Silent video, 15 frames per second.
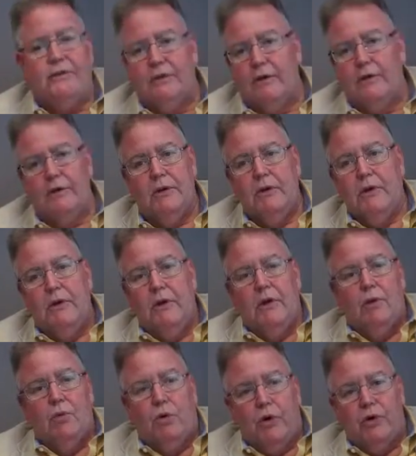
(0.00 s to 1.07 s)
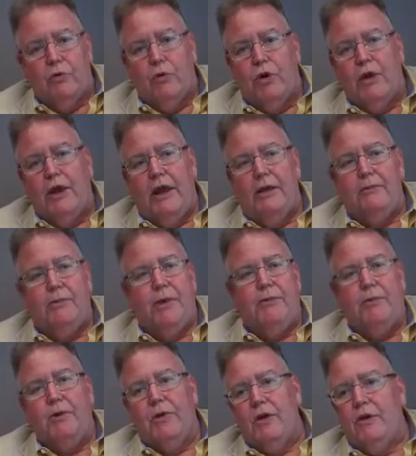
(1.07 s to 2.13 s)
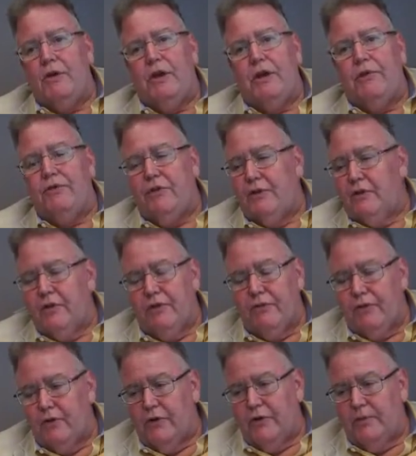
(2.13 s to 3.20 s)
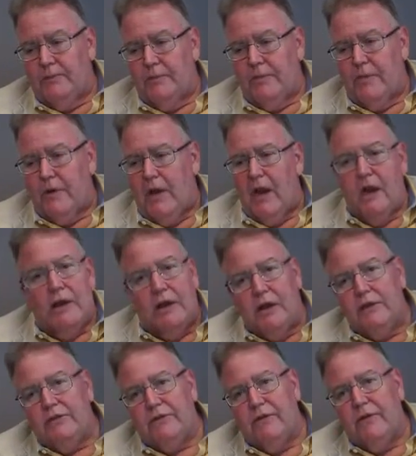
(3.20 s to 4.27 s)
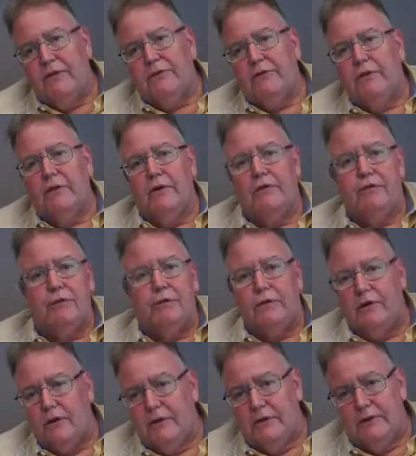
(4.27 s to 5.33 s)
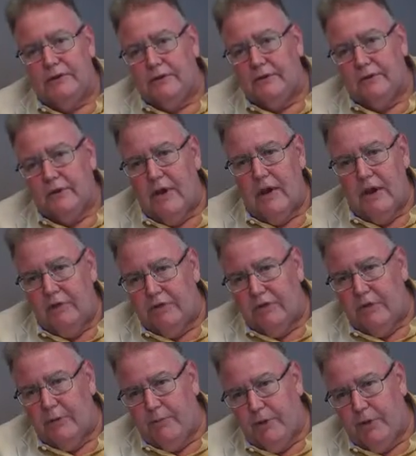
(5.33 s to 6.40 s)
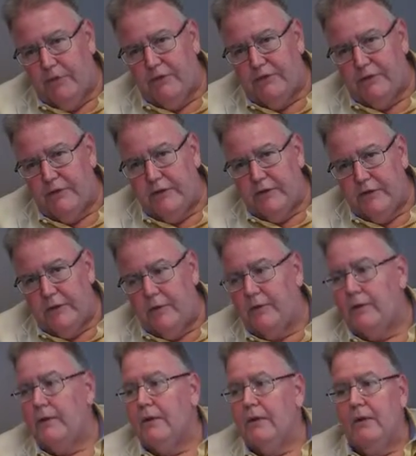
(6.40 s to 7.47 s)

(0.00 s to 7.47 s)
So we're letting people know that if you're against this, or if you think this is an unfair burden to you,